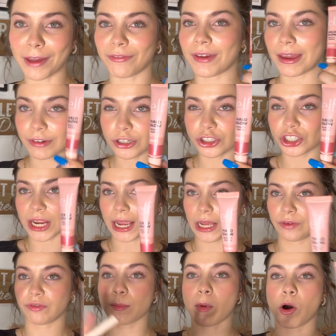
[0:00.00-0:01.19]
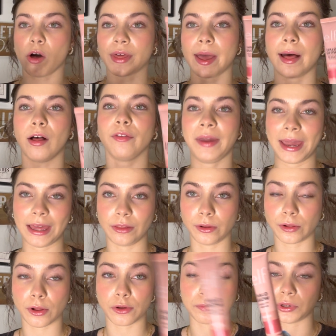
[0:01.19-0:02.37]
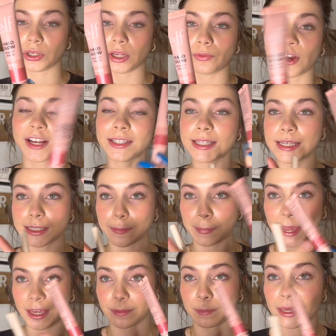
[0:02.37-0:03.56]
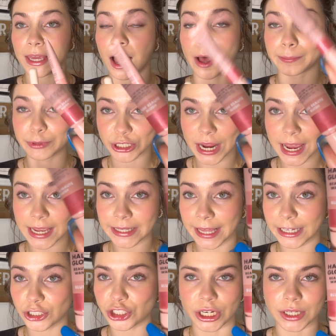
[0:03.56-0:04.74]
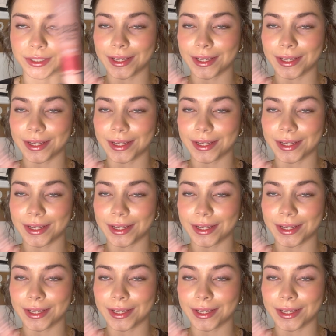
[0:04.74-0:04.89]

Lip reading: favorite shade from all the e.l.f. Halo Glow Beauty Wands is the Pink Me Up shade. Like, she's